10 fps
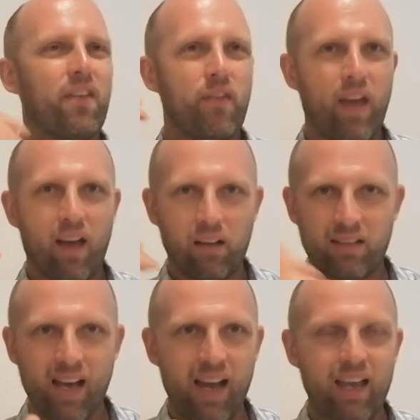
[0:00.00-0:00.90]
They are
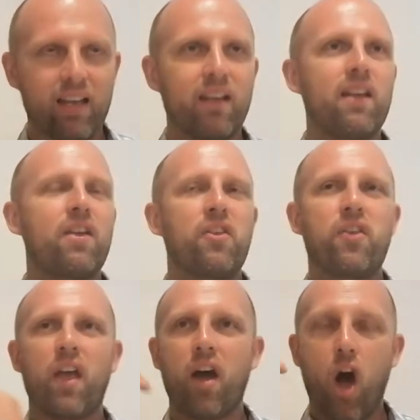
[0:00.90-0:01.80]
tired.
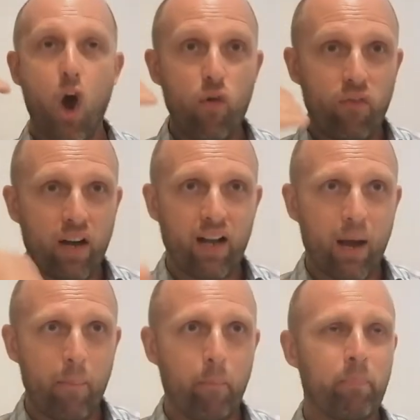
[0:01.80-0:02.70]
They are
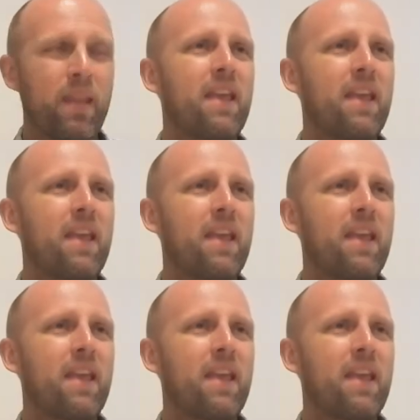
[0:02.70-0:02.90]
overcome.